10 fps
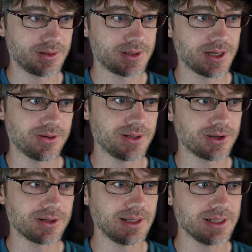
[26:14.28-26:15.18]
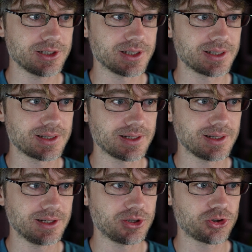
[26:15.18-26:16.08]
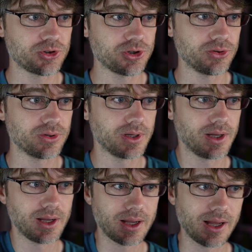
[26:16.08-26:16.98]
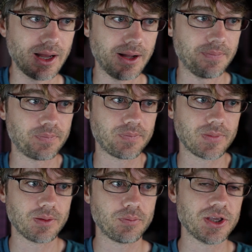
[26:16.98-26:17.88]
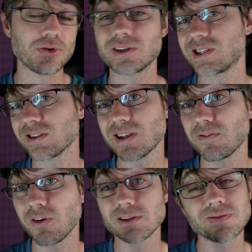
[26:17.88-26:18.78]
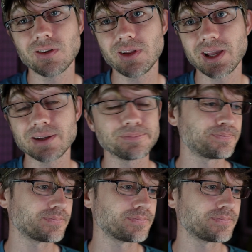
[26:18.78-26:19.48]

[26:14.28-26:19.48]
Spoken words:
cherries are delicious. It's true. But you can still say false if you don't like it.